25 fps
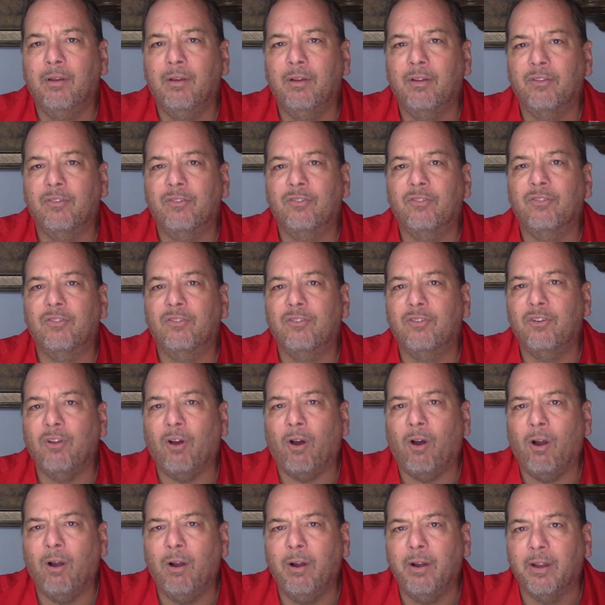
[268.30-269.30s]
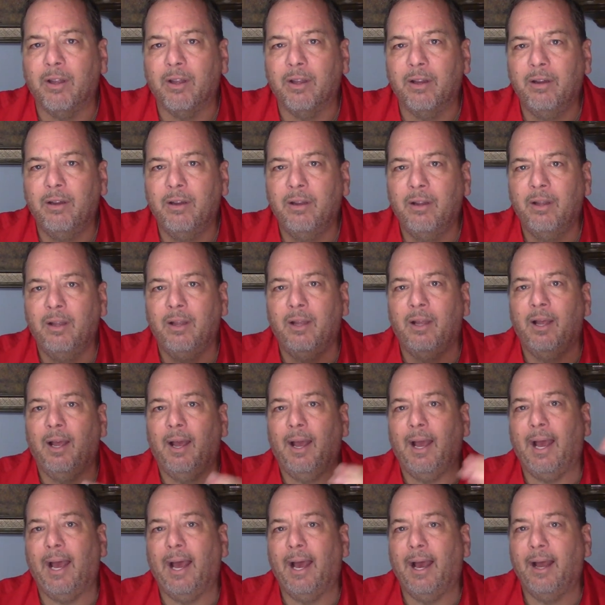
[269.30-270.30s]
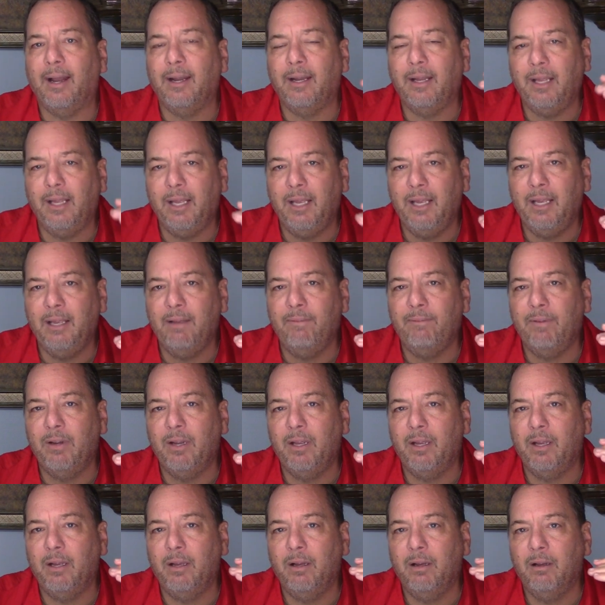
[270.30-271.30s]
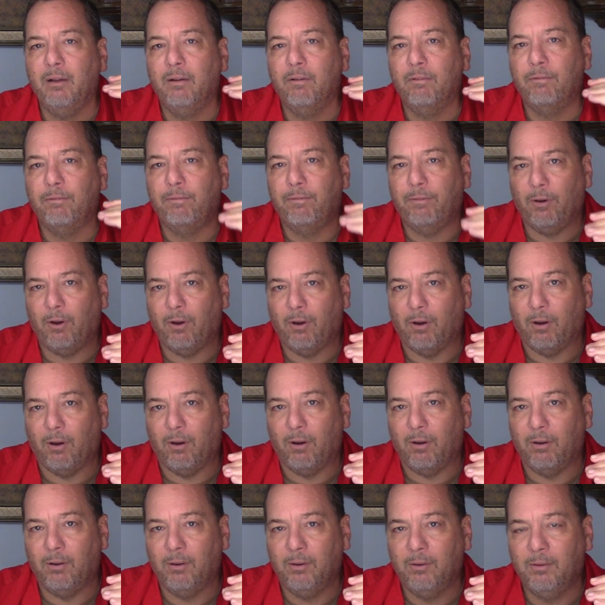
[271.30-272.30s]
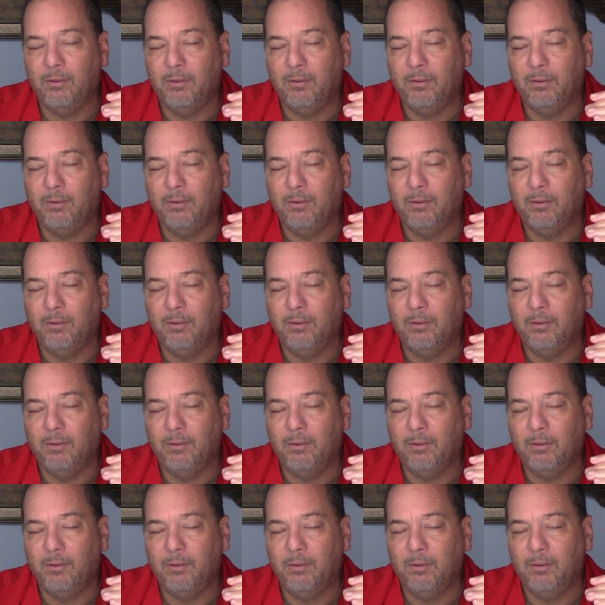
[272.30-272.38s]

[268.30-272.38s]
started at evening fall